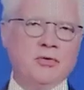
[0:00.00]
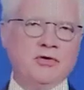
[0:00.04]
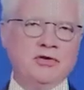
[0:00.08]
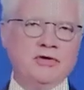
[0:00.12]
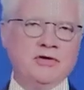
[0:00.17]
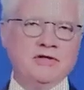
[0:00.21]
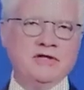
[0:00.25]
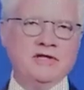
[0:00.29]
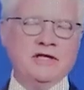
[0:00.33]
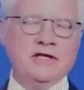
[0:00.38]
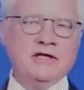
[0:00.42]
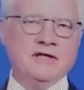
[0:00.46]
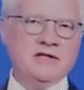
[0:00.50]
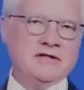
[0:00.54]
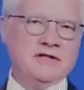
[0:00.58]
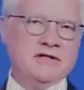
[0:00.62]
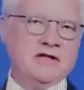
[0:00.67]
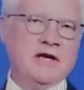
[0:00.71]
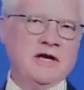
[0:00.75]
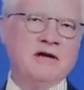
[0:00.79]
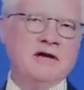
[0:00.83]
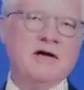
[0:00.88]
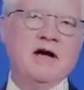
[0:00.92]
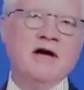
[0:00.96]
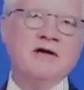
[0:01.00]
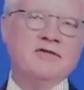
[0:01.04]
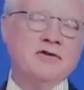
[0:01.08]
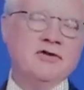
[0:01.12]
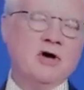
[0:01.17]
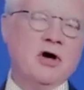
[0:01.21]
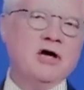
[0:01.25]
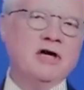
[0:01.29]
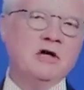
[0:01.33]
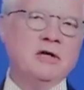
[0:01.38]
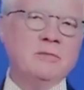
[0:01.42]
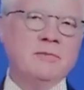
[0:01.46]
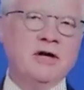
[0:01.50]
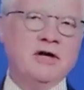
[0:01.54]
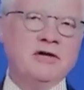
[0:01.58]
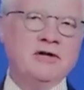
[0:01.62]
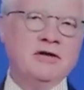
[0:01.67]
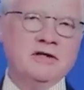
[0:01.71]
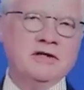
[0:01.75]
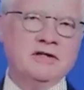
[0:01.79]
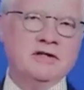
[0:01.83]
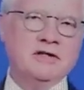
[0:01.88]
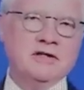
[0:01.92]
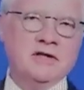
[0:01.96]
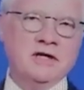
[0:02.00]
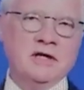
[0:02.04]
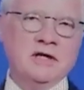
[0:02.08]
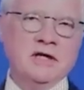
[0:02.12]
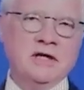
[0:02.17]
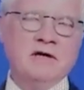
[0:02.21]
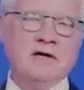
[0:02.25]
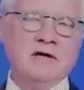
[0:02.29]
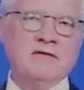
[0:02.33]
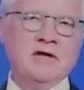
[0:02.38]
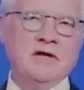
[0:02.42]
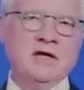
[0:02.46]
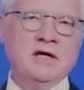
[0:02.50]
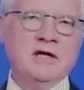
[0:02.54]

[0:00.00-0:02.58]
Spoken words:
diseases, and I've talked about this even